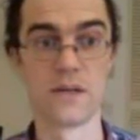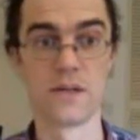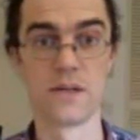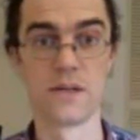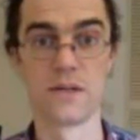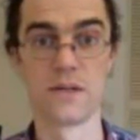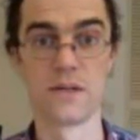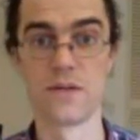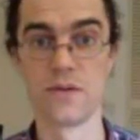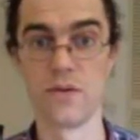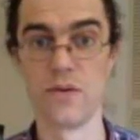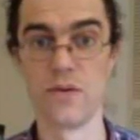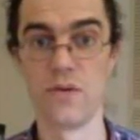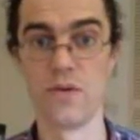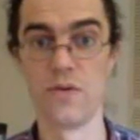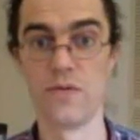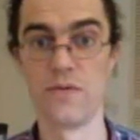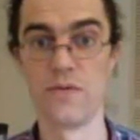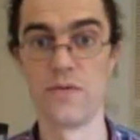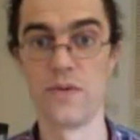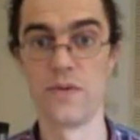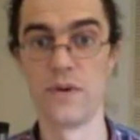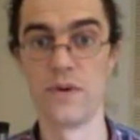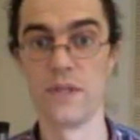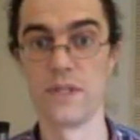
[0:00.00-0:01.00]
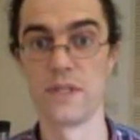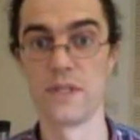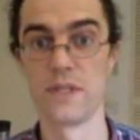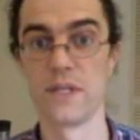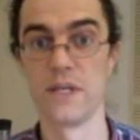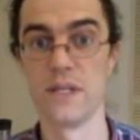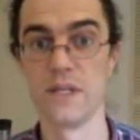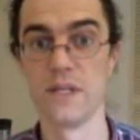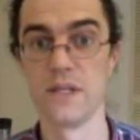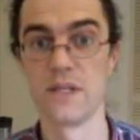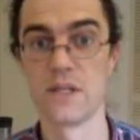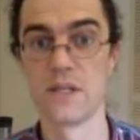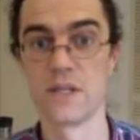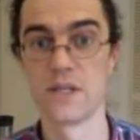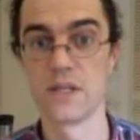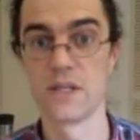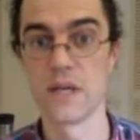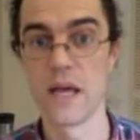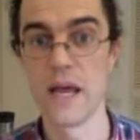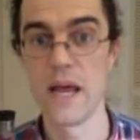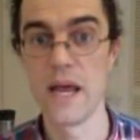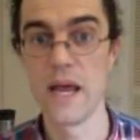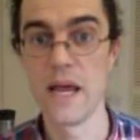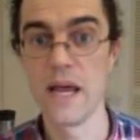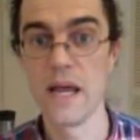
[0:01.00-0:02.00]
So for instance,
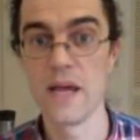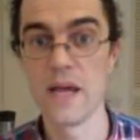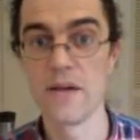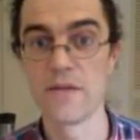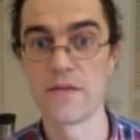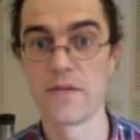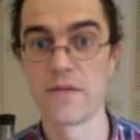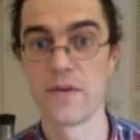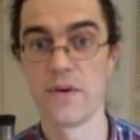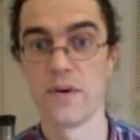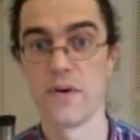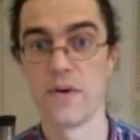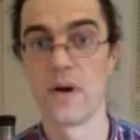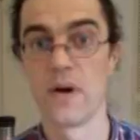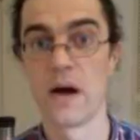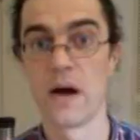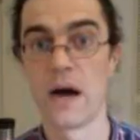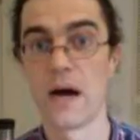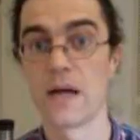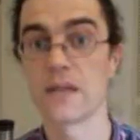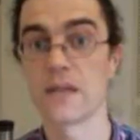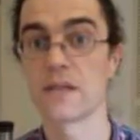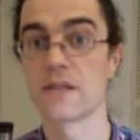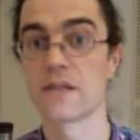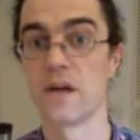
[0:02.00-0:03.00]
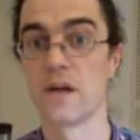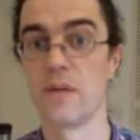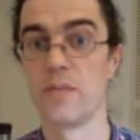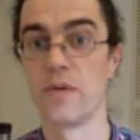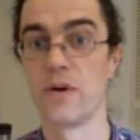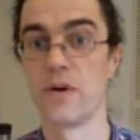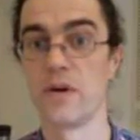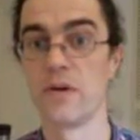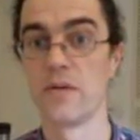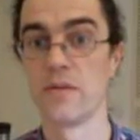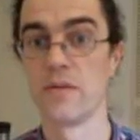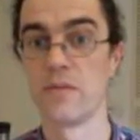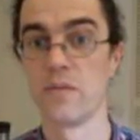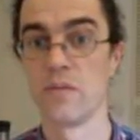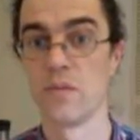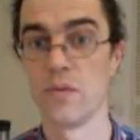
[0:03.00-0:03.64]
A for hot summer,